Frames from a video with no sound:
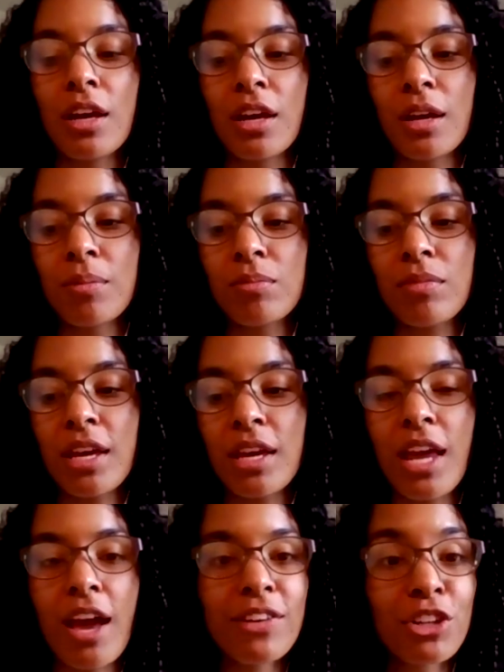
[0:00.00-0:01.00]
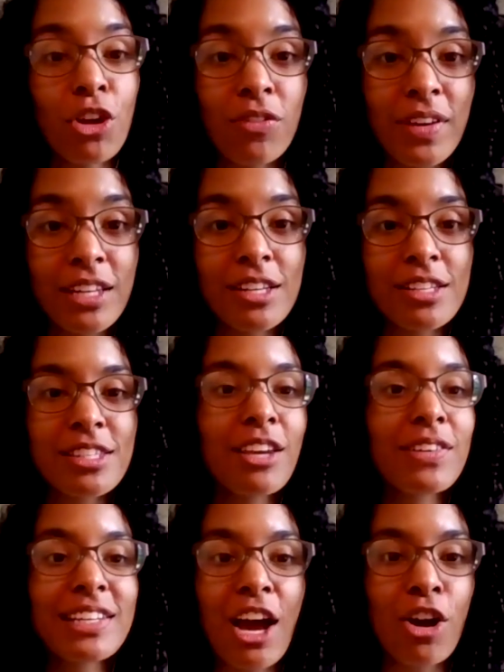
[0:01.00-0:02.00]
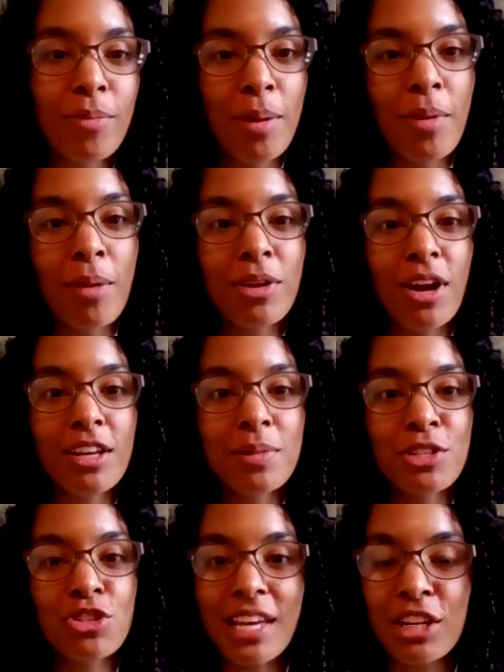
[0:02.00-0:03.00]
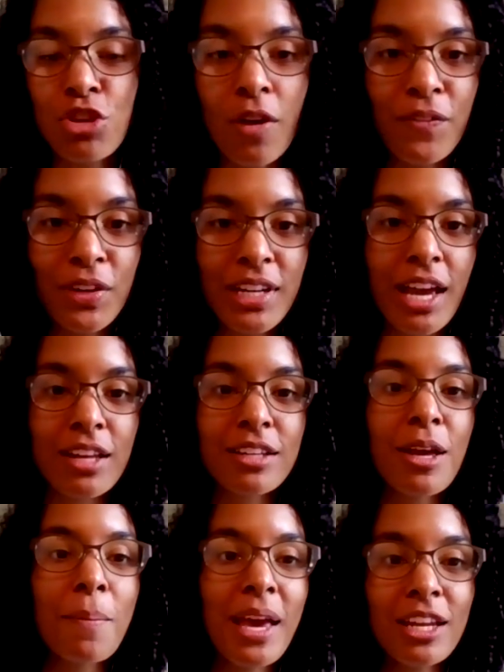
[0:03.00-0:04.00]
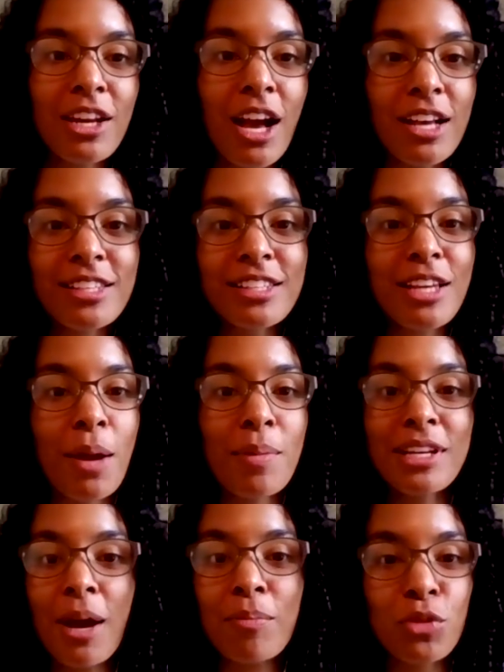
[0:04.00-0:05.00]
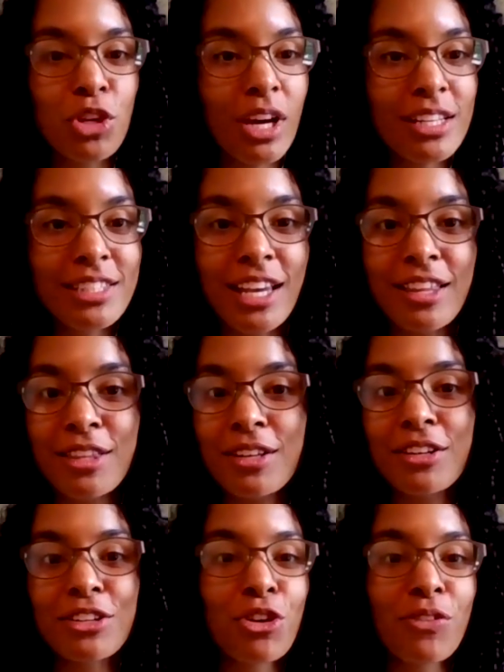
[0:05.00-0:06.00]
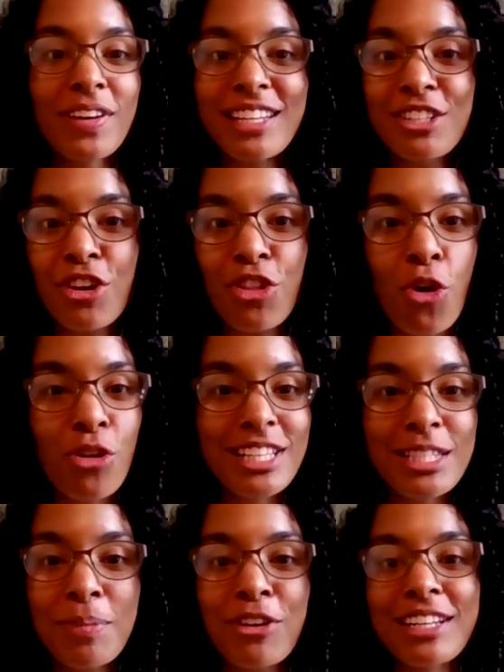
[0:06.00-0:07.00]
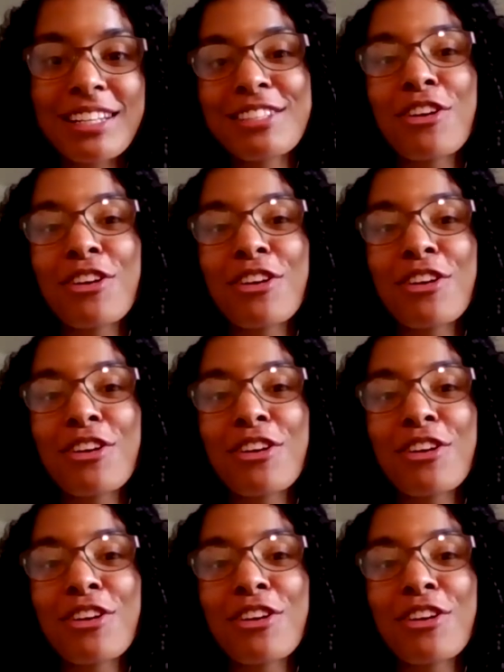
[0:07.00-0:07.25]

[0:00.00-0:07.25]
Um, and having novenas, even now, my mom calls me and she's like, "Don't forget Pentecost is coming up. You got to say the Novena to the Holy Spirit.